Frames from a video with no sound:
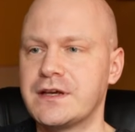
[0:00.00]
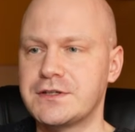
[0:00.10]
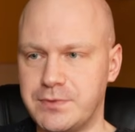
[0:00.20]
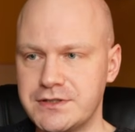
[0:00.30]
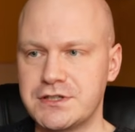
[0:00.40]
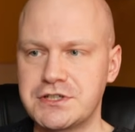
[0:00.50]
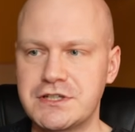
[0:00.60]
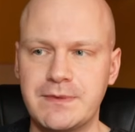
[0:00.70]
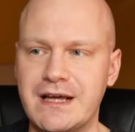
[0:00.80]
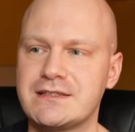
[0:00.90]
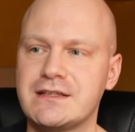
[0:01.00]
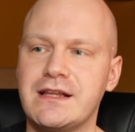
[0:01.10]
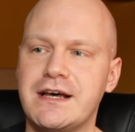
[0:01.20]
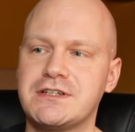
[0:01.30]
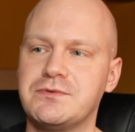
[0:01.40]
Sponsorship lets the
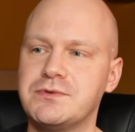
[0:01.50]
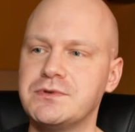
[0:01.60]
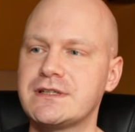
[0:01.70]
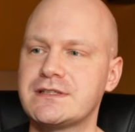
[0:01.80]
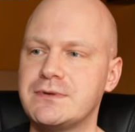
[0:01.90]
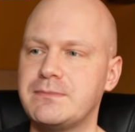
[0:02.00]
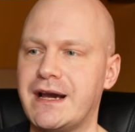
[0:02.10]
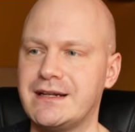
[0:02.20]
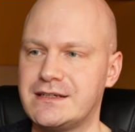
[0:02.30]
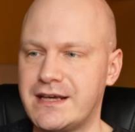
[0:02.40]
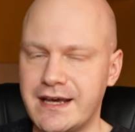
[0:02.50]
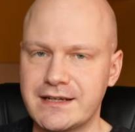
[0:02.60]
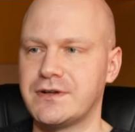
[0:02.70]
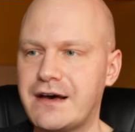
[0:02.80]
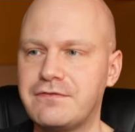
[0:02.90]
ledger rules remain intact,
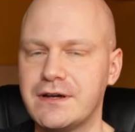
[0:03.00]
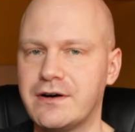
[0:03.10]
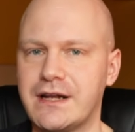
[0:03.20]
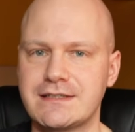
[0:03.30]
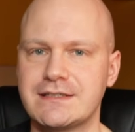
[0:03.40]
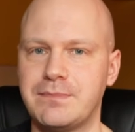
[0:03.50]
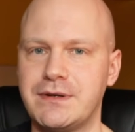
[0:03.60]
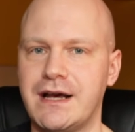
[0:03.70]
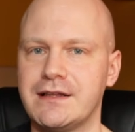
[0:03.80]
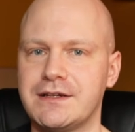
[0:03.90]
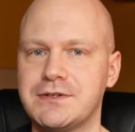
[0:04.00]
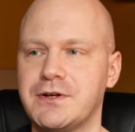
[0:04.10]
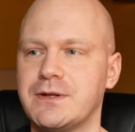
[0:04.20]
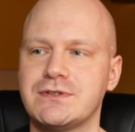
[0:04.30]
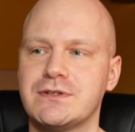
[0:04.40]
so nothing on XRPL in
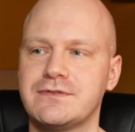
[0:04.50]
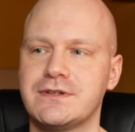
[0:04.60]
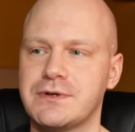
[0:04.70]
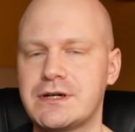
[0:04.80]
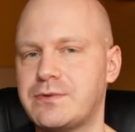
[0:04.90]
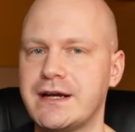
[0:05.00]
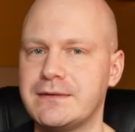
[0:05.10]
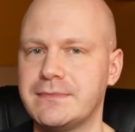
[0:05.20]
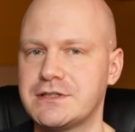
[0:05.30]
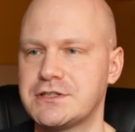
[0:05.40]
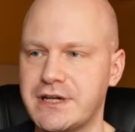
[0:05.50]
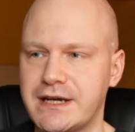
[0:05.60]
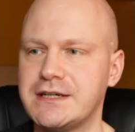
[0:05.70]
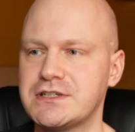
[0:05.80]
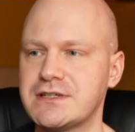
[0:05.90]
terms of the requirements
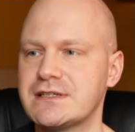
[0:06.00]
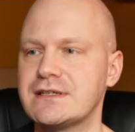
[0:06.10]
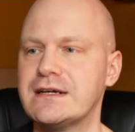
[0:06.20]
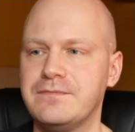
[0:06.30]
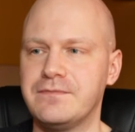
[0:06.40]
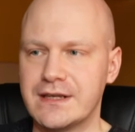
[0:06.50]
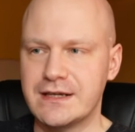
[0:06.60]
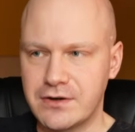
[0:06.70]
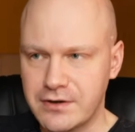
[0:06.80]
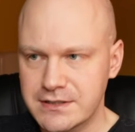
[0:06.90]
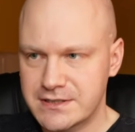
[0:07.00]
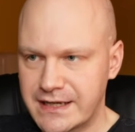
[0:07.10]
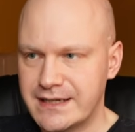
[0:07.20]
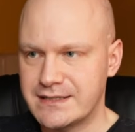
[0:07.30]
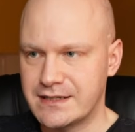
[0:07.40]
changes. It all
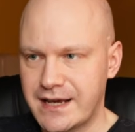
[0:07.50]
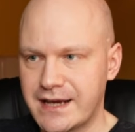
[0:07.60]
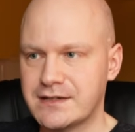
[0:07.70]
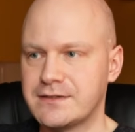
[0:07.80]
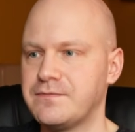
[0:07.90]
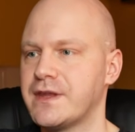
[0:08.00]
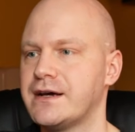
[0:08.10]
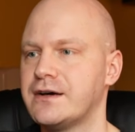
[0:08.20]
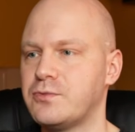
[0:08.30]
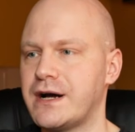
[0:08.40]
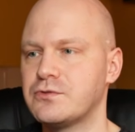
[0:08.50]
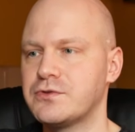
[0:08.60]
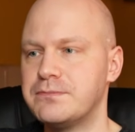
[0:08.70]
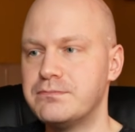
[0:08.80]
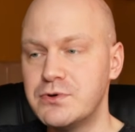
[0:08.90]
stays intact, while
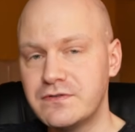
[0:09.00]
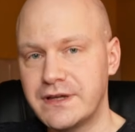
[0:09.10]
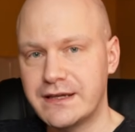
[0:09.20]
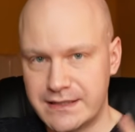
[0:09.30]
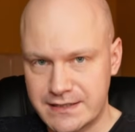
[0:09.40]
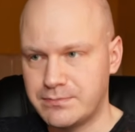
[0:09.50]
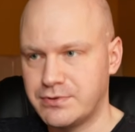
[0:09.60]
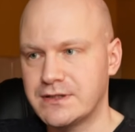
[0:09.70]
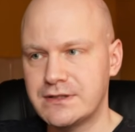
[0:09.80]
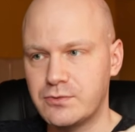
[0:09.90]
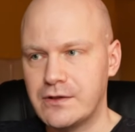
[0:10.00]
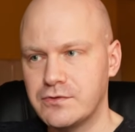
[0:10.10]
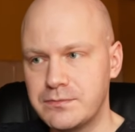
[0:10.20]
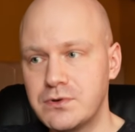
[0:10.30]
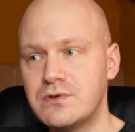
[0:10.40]
removing, and that's important, while
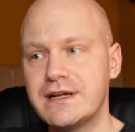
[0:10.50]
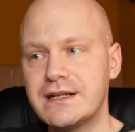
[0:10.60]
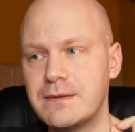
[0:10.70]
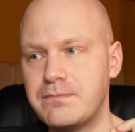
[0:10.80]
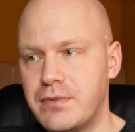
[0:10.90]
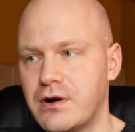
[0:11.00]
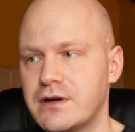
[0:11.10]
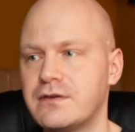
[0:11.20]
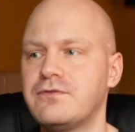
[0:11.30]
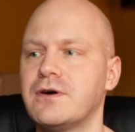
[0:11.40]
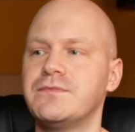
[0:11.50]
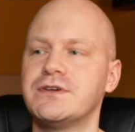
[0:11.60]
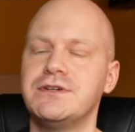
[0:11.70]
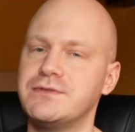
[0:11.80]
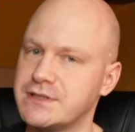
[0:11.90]
removing the burden from the
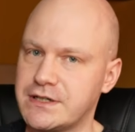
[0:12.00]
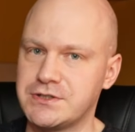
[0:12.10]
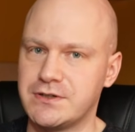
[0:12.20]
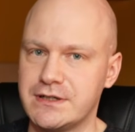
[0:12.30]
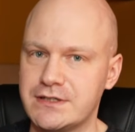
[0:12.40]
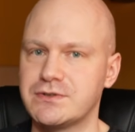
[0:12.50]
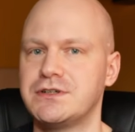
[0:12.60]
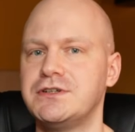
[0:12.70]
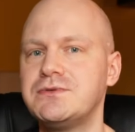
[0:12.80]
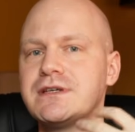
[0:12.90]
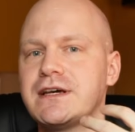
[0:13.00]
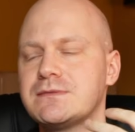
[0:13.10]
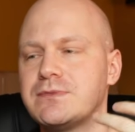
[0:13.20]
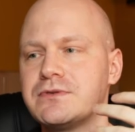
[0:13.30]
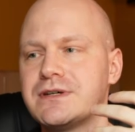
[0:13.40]
user journey. So the user
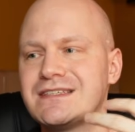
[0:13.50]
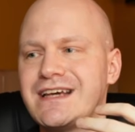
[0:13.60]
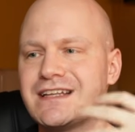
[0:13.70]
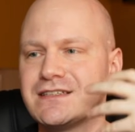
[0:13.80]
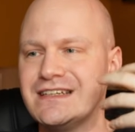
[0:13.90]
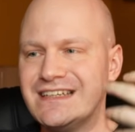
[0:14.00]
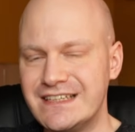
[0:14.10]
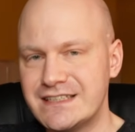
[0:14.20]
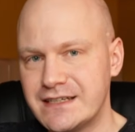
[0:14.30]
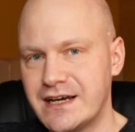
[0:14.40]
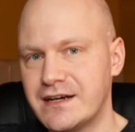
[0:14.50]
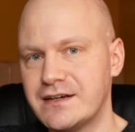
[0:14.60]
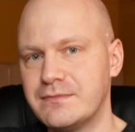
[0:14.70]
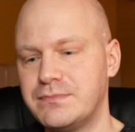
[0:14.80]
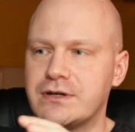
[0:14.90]
experience gets
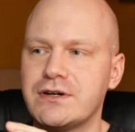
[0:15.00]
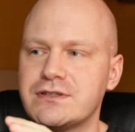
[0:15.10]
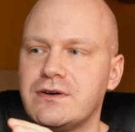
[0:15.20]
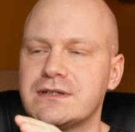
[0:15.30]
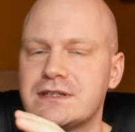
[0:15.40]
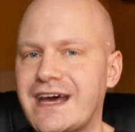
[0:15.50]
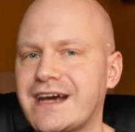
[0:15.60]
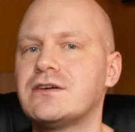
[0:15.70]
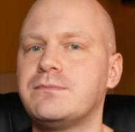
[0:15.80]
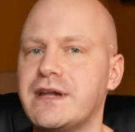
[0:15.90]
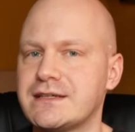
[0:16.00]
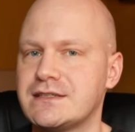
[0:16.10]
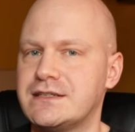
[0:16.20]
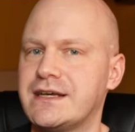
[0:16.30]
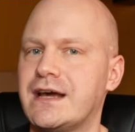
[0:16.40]
easier because all the tech
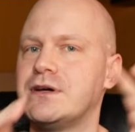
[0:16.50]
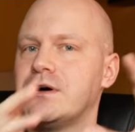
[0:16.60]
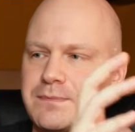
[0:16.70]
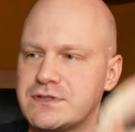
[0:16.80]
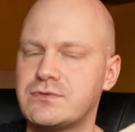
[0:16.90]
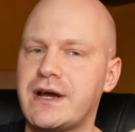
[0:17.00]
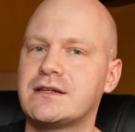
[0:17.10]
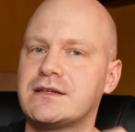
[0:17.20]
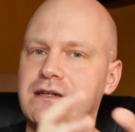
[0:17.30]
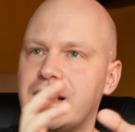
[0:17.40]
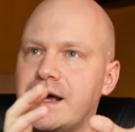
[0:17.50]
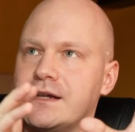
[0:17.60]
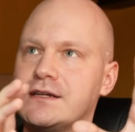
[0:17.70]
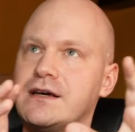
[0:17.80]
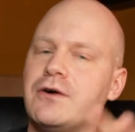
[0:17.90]
complexity can be abstracted
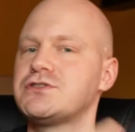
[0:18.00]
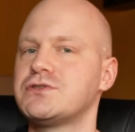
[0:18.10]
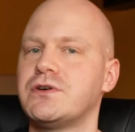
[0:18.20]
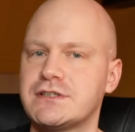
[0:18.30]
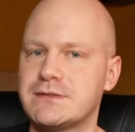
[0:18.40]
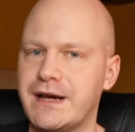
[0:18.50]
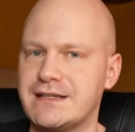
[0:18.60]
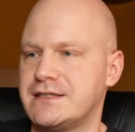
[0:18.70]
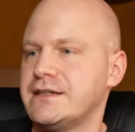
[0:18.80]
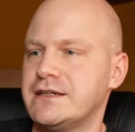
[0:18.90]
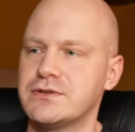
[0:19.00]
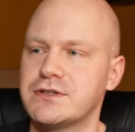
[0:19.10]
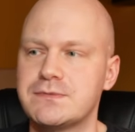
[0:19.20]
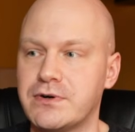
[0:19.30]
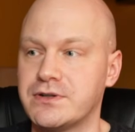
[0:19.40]
and outsourced basically to the
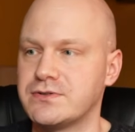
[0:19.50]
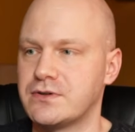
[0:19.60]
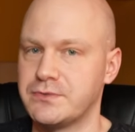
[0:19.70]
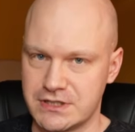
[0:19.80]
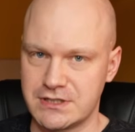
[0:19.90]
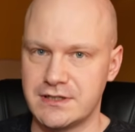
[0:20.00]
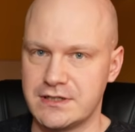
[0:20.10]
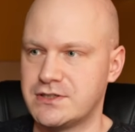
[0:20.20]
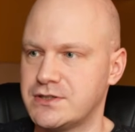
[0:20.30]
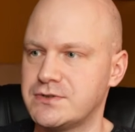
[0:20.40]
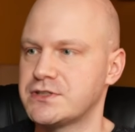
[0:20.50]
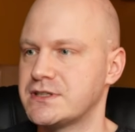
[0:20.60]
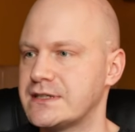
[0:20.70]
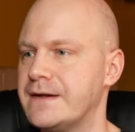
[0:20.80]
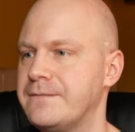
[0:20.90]
sponsor, which is the institution.
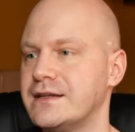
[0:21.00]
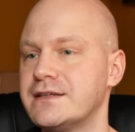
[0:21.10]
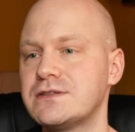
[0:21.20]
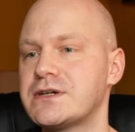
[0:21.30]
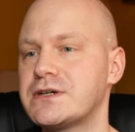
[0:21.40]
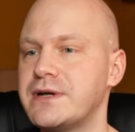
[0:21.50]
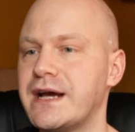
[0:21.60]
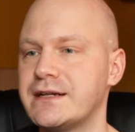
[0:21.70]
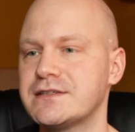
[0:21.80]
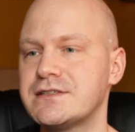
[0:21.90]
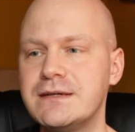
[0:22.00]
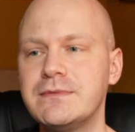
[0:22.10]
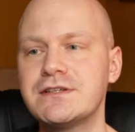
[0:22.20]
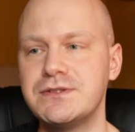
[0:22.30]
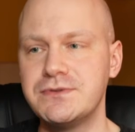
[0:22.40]
And this will create a
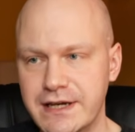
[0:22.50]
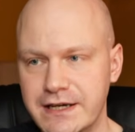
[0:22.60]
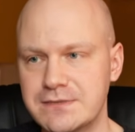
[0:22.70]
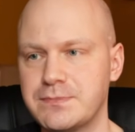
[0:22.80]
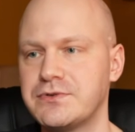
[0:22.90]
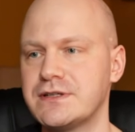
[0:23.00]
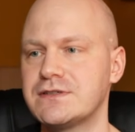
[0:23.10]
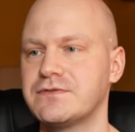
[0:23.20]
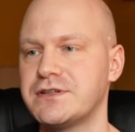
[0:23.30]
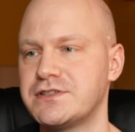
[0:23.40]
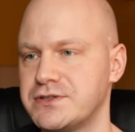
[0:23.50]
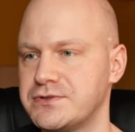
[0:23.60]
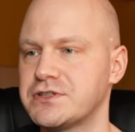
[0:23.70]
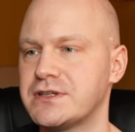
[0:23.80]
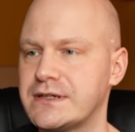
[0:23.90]
seamless user experience for
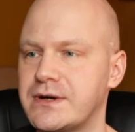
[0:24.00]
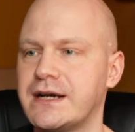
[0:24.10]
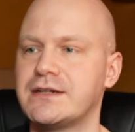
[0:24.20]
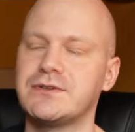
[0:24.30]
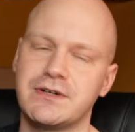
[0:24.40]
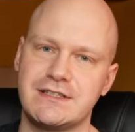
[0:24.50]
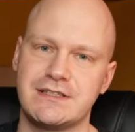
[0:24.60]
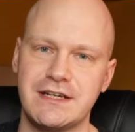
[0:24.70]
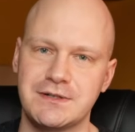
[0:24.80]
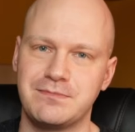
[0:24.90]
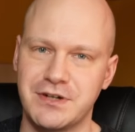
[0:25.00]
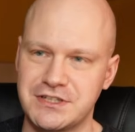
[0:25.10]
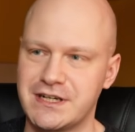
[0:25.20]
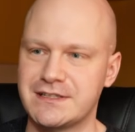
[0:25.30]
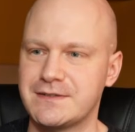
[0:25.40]
institutional-grade tokenization
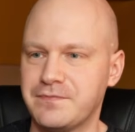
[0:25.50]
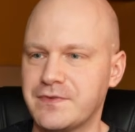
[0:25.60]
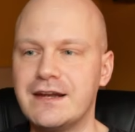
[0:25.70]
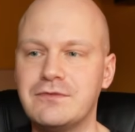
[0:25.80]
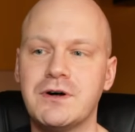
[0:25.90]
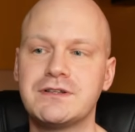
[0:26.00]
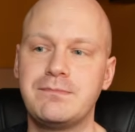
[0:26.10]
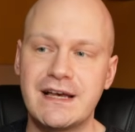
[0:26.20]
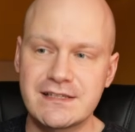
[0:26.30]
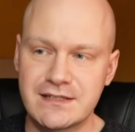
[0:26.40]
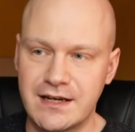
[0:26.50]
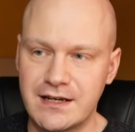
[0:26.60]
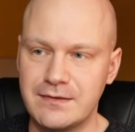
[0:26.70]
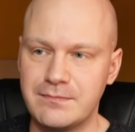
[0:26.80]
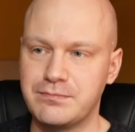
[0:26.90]
projects." And Walter
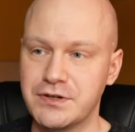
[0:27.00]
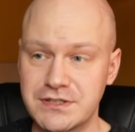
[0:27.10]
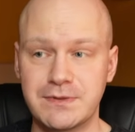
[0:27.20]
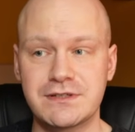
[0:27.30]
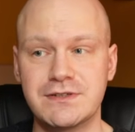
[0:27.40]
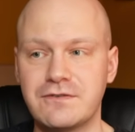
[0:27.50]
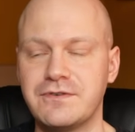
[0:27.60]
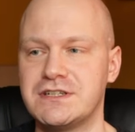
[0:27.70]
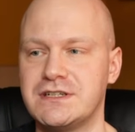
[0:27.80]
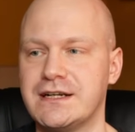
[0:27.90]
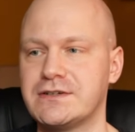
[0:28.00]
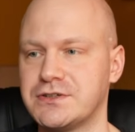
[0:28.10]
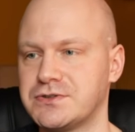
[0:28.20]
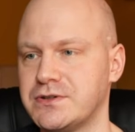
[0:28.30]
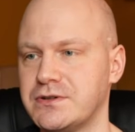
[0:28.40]
Bester, principal software engineer at
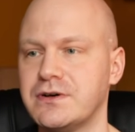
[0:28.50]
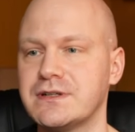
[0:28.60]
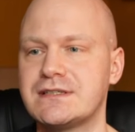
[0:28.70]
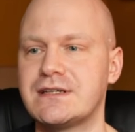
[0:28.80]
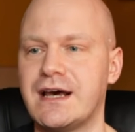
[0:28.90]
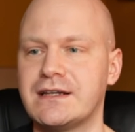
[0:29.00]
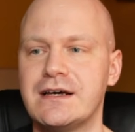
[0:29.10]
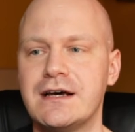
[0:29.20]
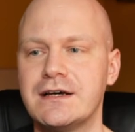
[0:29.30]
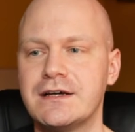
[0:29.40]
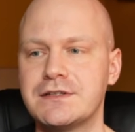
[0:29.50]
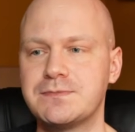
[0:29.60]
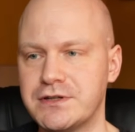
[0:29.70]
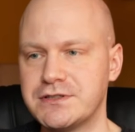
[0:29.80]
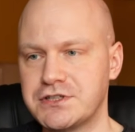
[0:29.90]
Control-Alt, said,
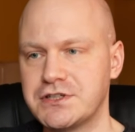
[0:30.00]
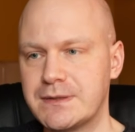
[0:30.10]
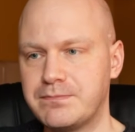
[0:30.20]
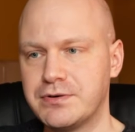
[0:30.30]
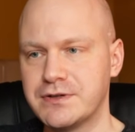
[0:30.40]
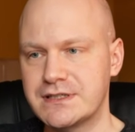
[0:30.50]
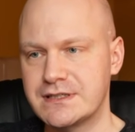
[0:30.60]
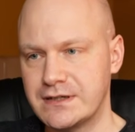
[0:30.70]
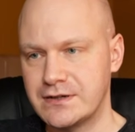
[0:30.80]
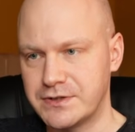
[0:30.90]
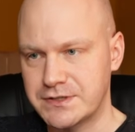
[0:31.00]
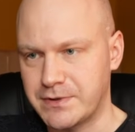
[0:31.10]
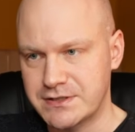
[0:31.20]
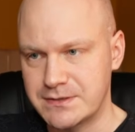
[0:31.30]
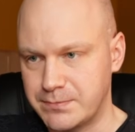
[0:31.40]
"Sponsorship puts
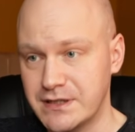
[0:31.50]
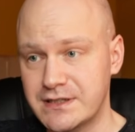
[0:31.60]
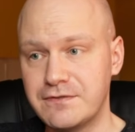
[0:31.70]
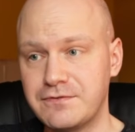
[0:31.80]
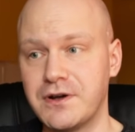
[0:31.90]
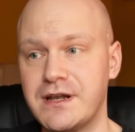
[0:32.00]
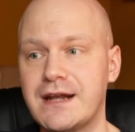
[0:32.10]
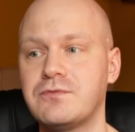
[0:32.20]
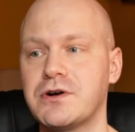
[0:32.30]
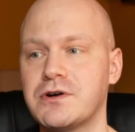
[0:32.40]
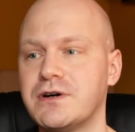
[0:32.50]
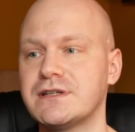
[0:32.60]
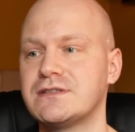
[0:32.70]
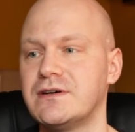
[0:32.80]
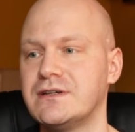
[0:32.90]
responsibility for network
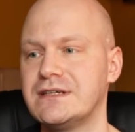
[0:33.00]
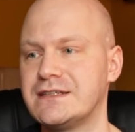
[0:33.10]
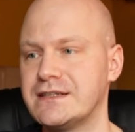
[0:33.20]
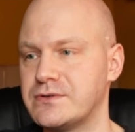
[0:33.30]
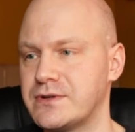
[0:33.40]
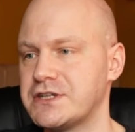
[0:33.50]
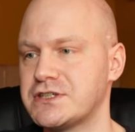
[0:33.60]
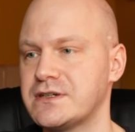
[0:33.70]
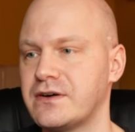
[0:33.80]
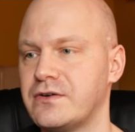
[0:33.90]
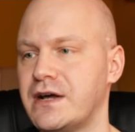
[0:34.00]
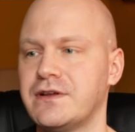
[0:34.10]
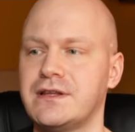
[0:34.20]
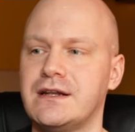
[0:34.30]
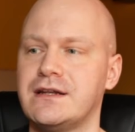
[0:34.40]
costs on the integration rather
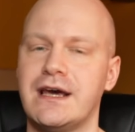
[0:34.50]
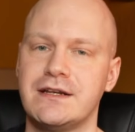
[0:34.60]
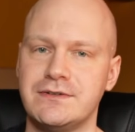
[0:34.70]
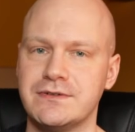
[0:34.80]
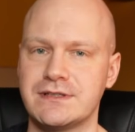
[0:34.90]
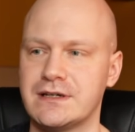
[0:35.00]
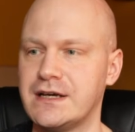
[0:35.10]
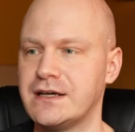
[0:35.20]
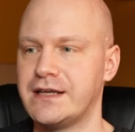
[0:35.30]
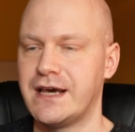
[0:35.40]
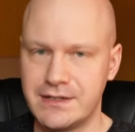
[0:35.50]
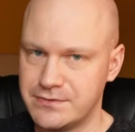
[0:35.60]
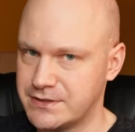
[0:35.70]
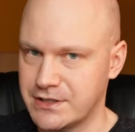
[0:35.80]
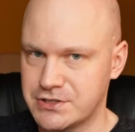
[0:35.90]
than the end user. The end
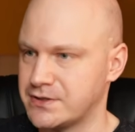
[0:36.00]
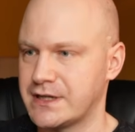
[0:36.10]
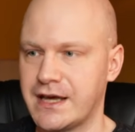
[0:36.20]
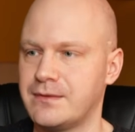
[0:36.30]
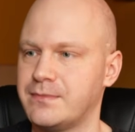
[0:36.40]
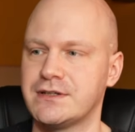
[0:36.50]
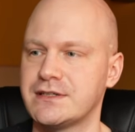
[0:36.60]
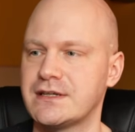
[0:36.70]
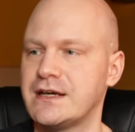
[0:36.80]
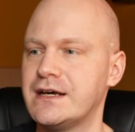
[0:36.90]
user shouldn't care about this.